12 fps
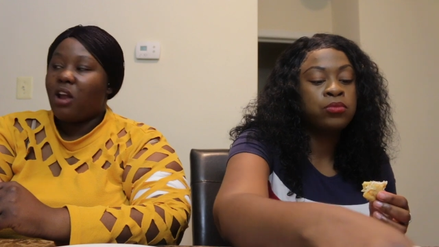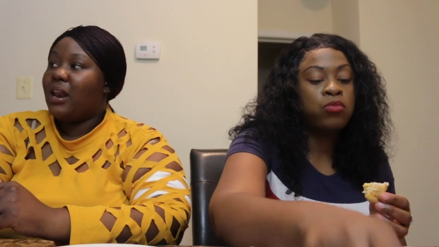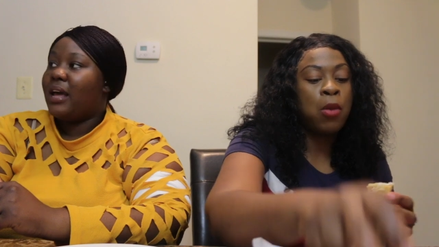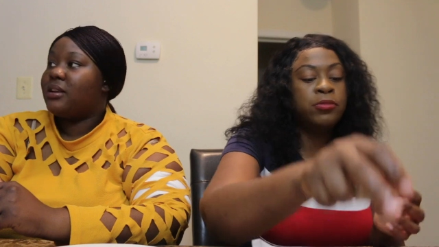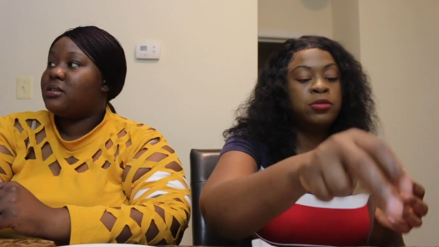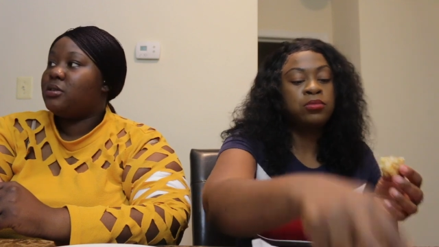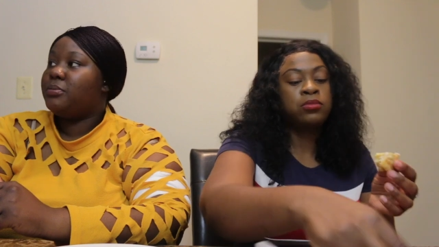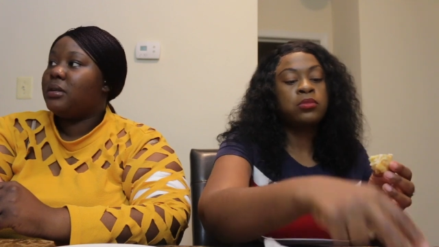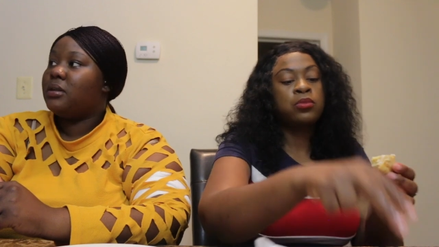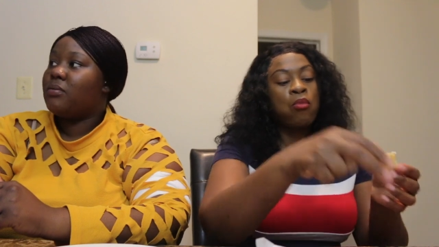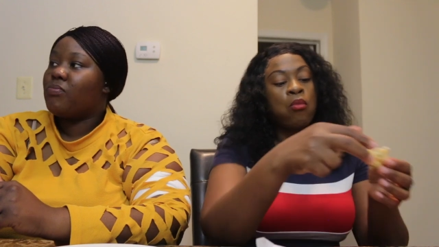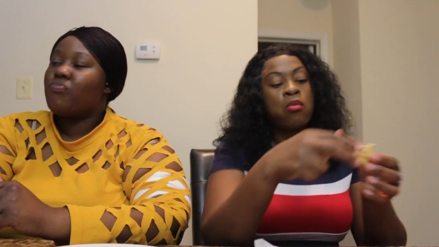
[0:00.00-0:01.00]
Speaker 1: Lettuce in it?
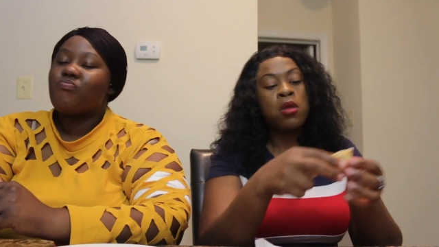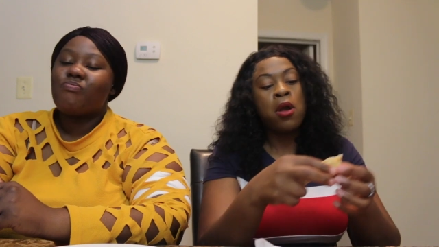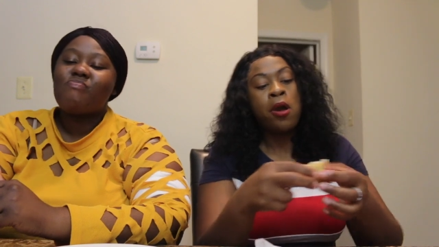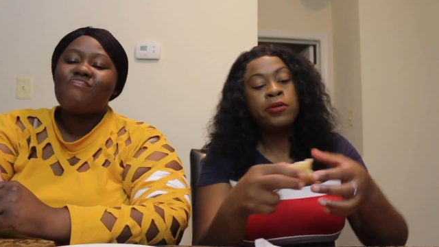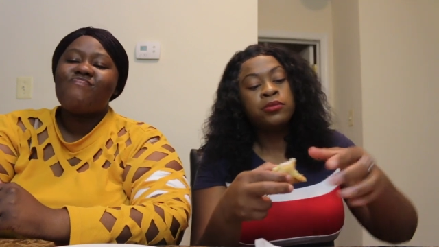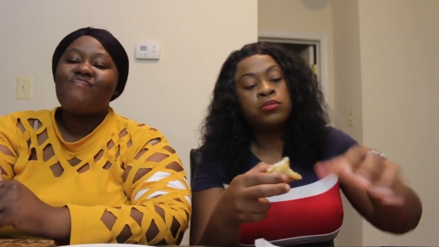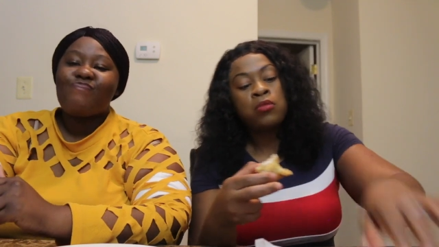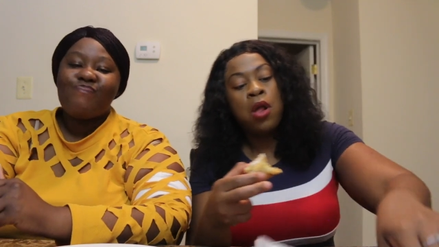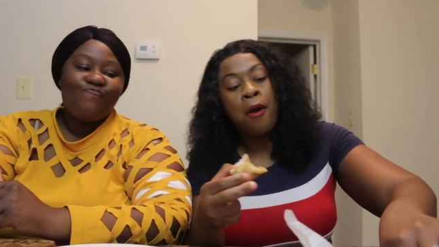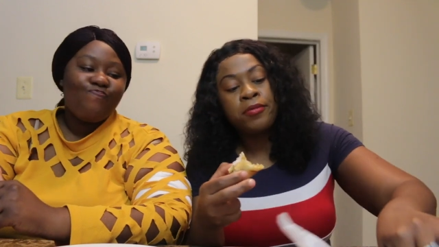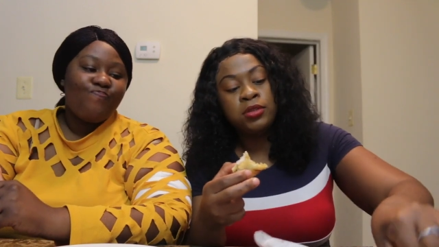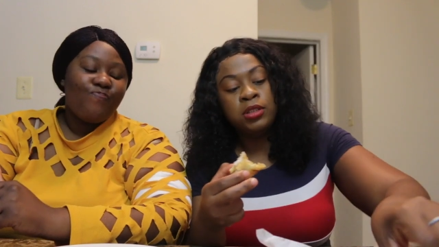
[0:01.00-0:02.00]
Lettuce, yeah.
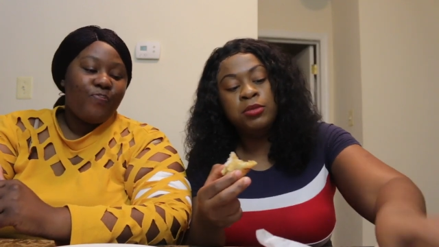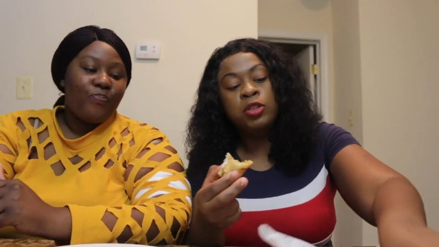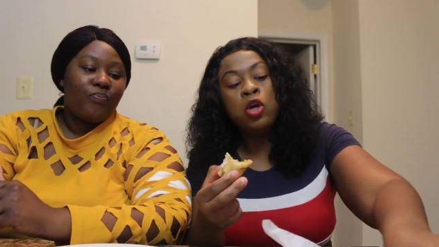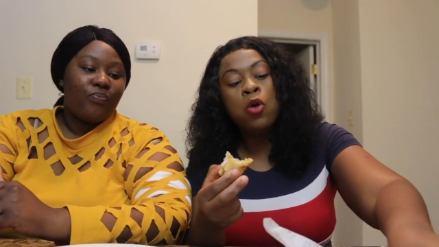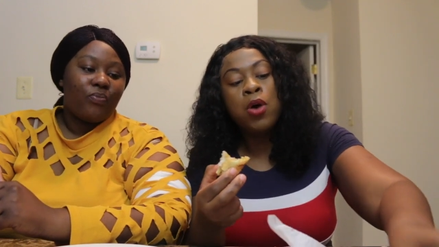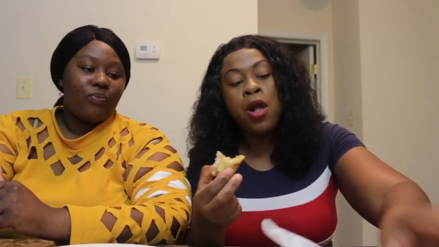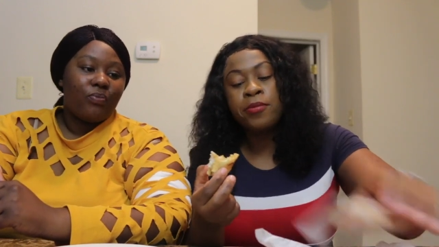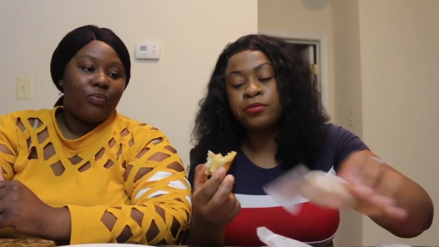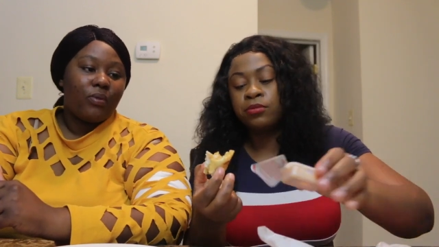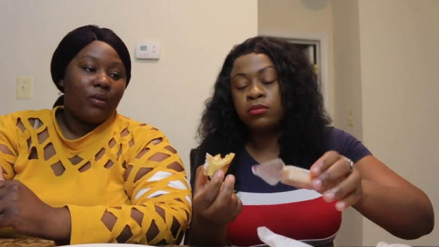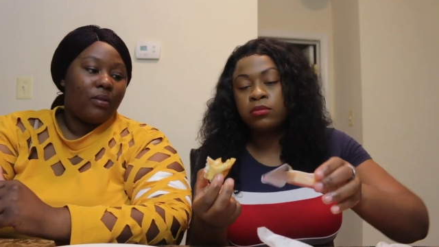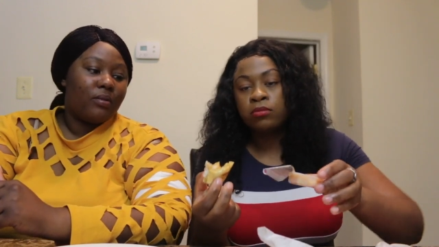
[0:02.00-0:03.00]
Let me do it.
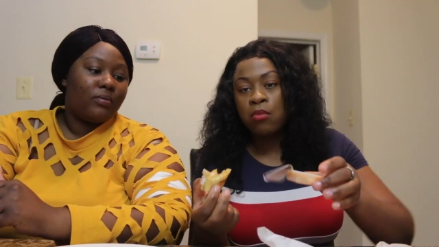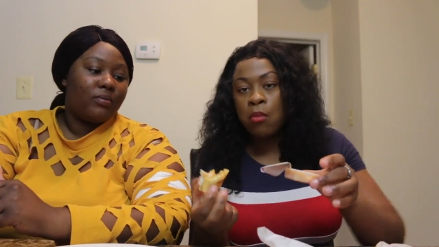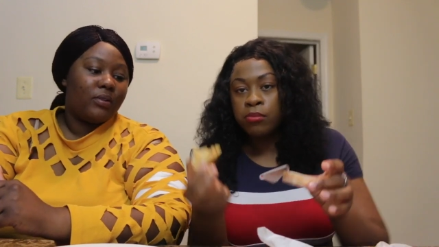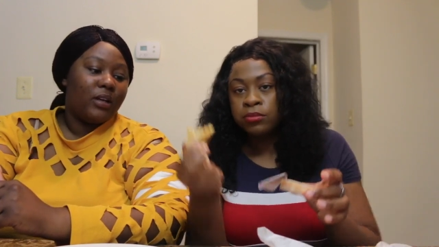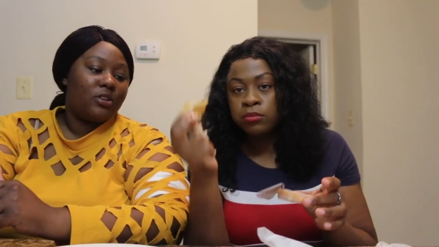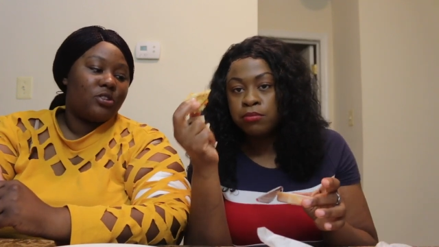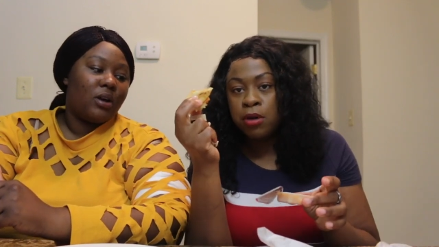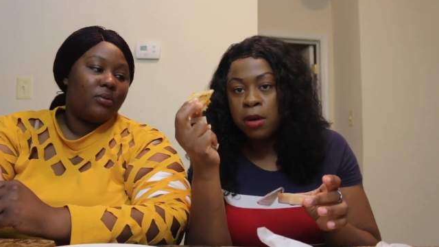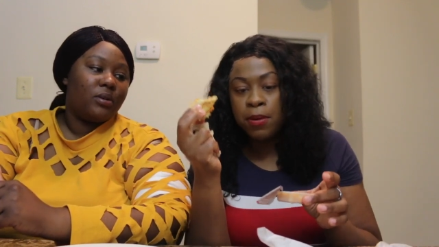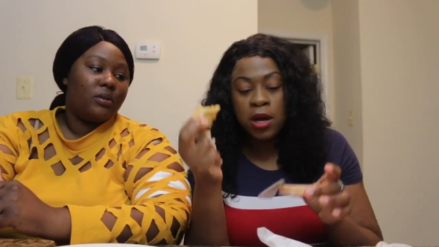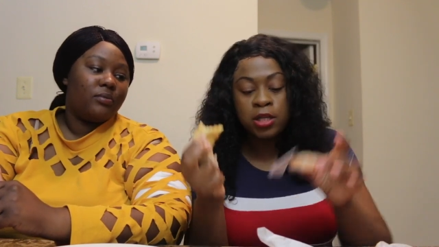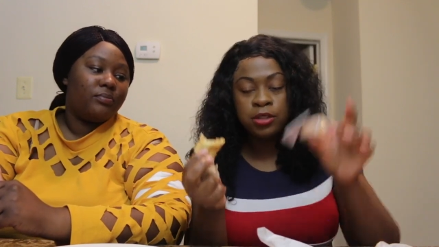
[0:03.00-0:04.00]
Yeah,
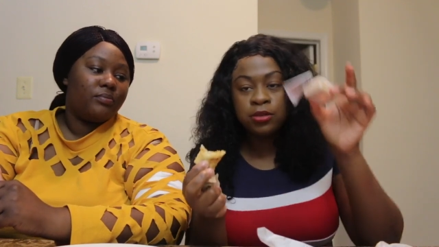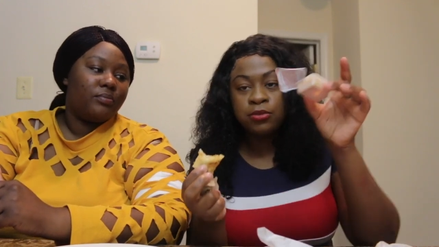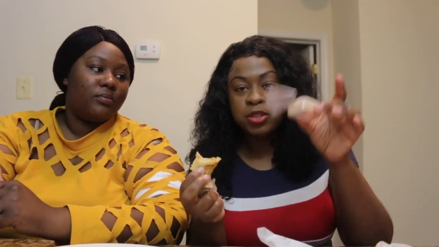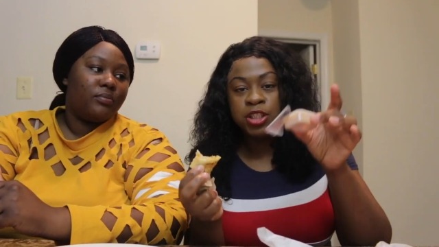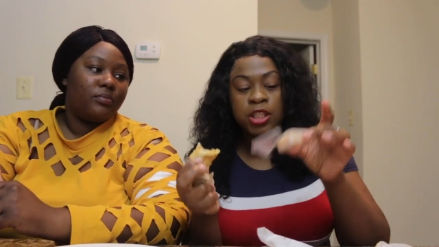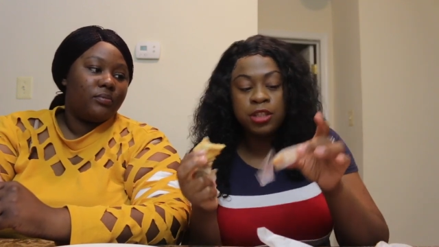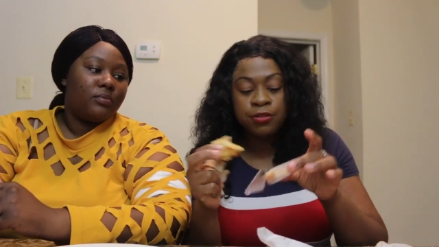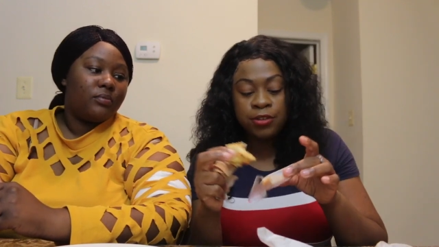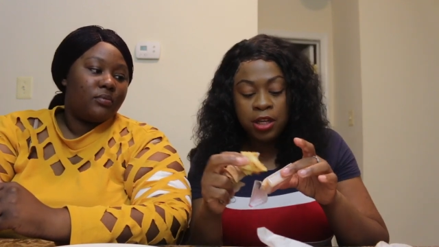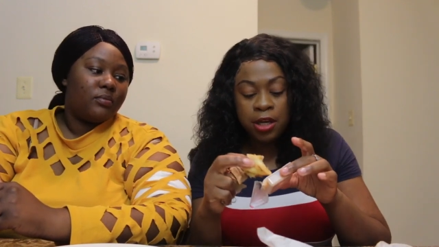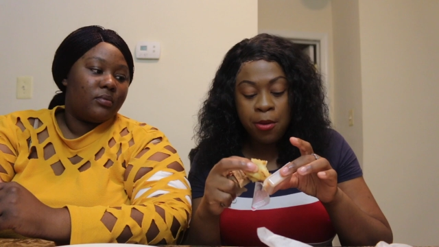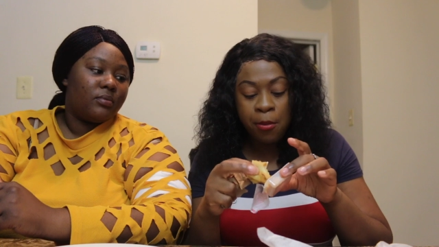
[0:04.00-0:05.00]
try it. Popeyes with
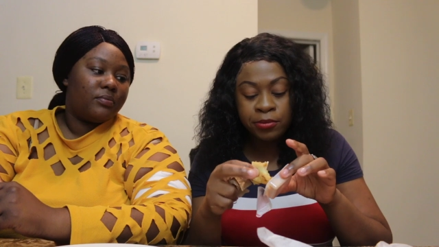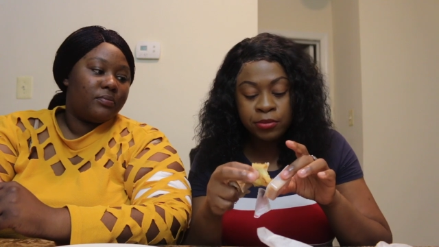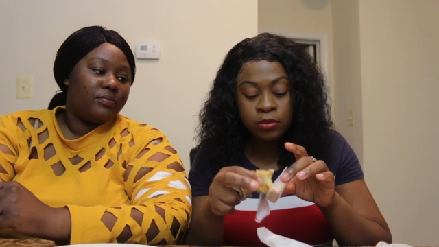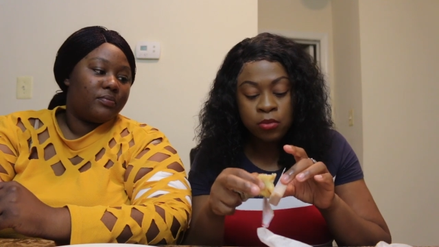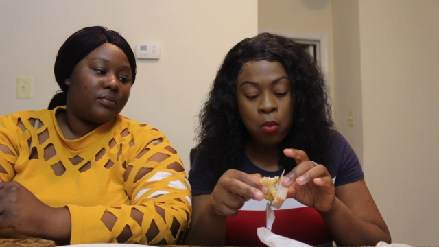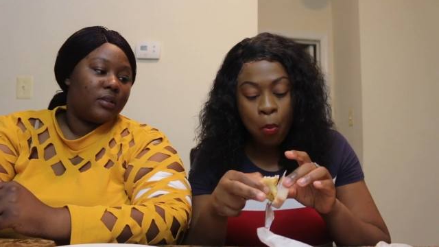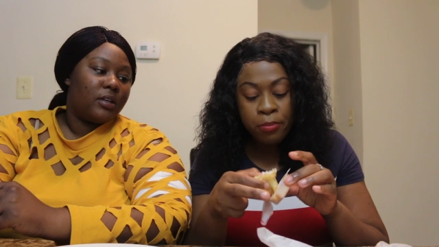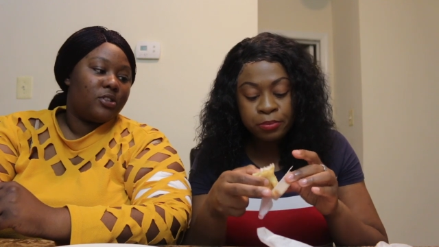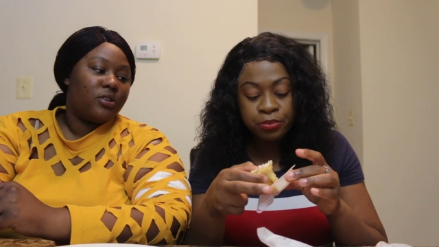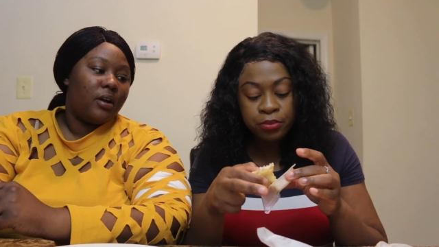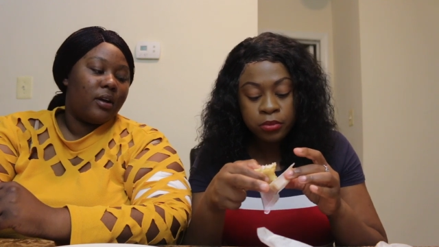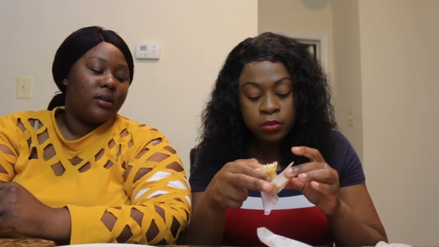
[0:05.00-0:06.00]
Chick-fil-A.
Speaker 2: Yeah,
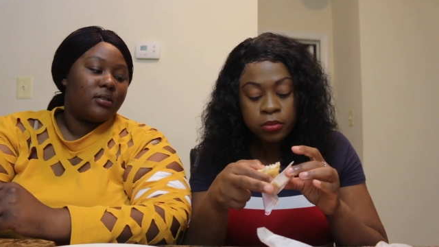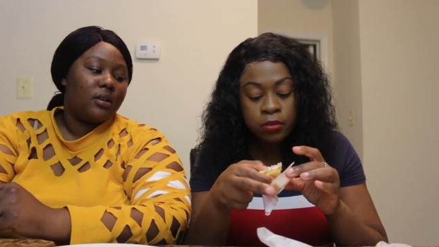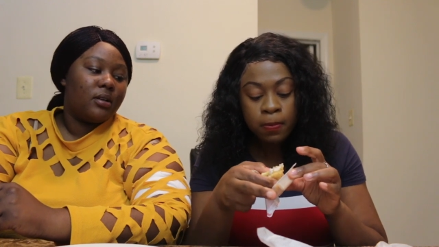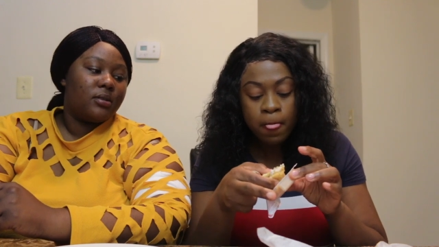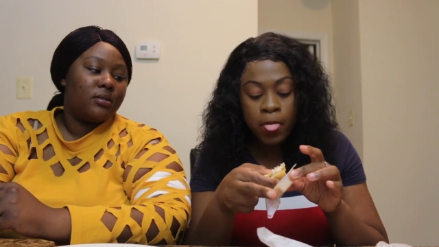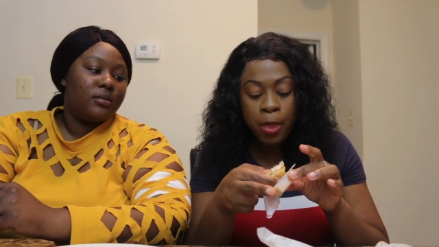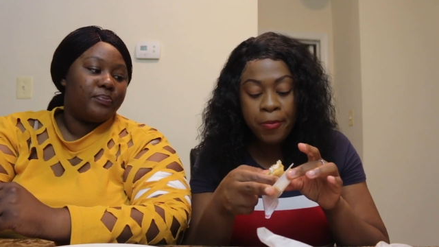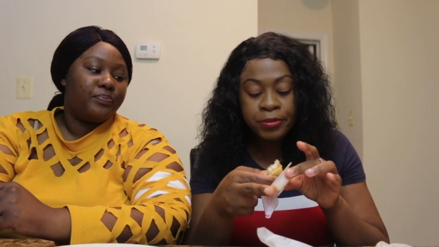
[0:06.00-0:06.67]
try it and tell us.